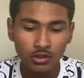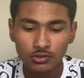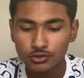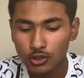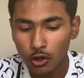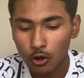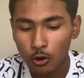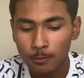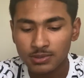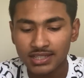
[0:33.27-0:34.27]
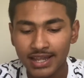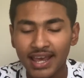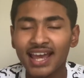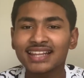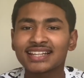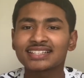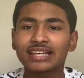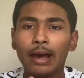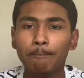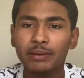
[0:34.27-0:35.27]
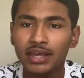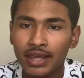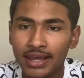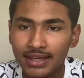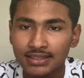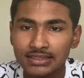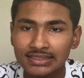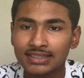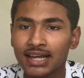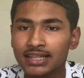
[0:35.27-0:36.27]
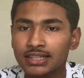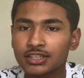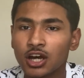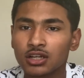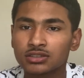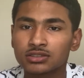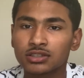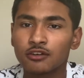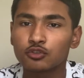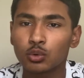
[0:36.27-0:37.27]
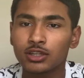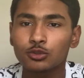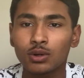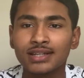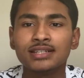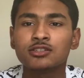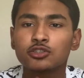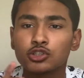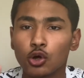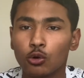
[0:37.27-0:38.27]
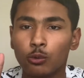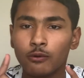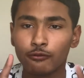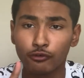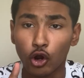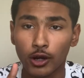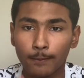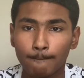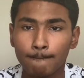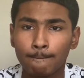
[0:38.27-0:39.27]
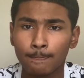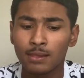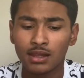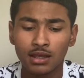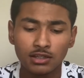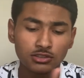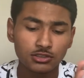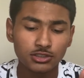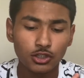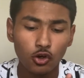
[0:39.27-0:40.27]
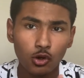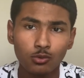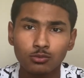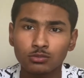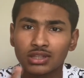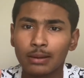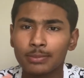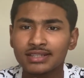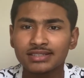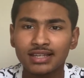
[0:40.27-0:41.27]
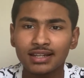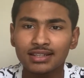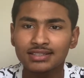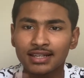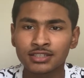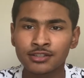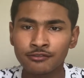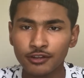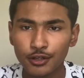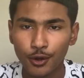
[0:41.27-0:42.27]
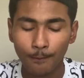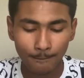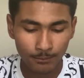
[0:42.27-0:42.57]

So today I got the top eight Nike Dunks of 2020 so far. So that being said, let's get into the video.